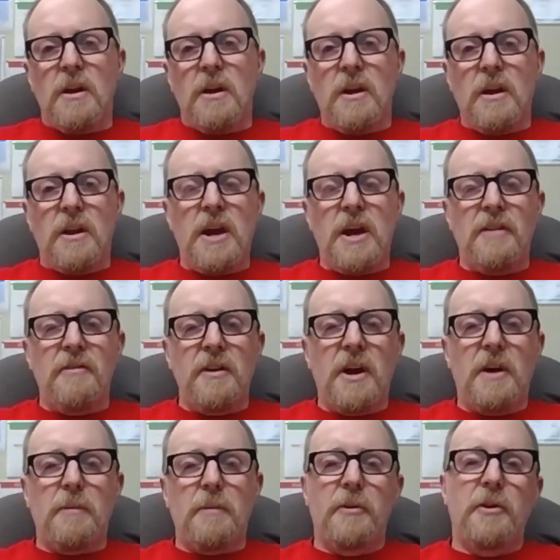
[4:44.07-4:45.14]
And have an
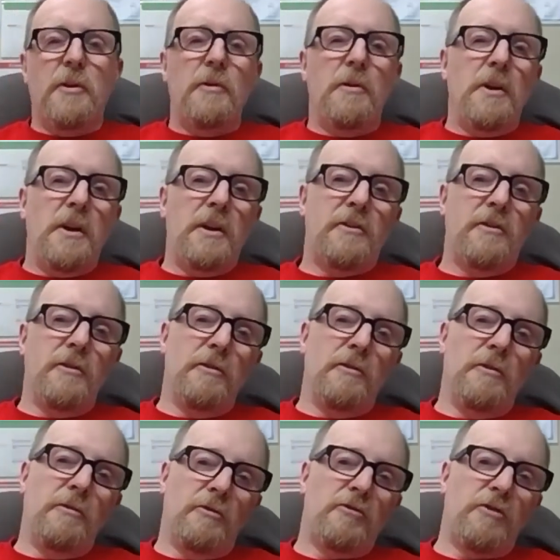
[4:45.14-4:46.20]
opportunity
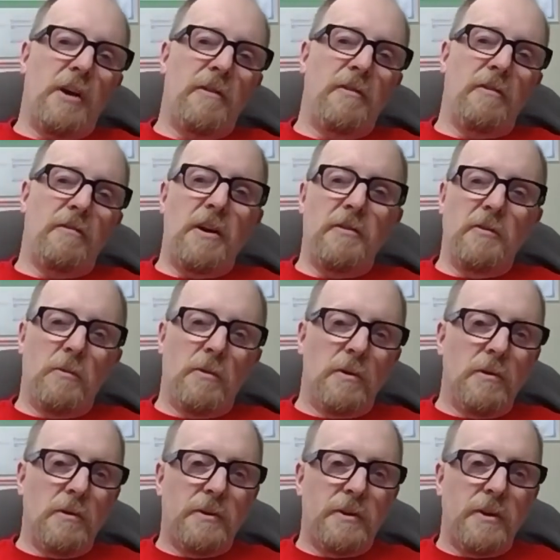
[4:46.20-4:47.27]
to travel around the world